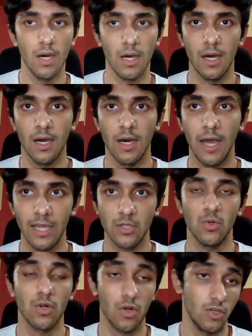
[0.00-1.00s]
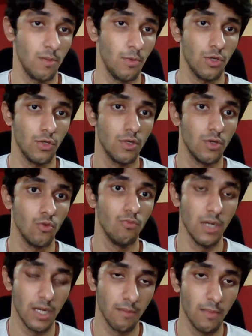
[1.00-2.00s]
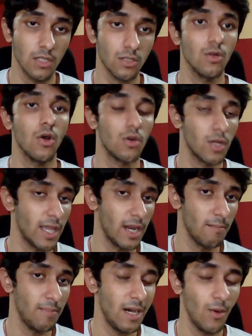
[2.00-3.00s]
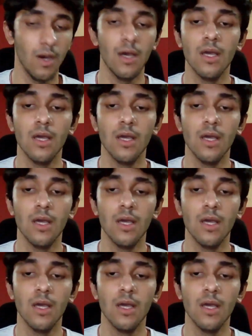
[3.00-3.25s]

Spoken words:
actual contribution to building muscle or to getting power,